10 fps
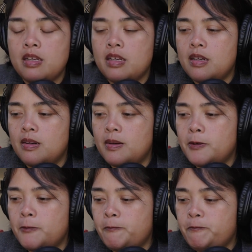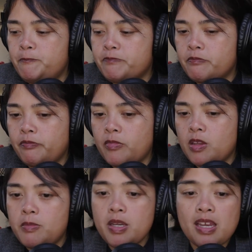
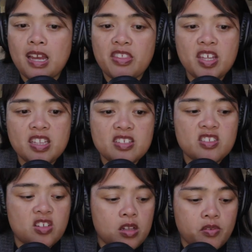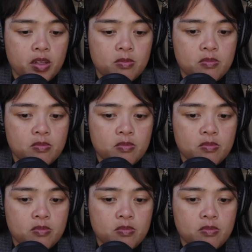But yeah, I think this is all of it.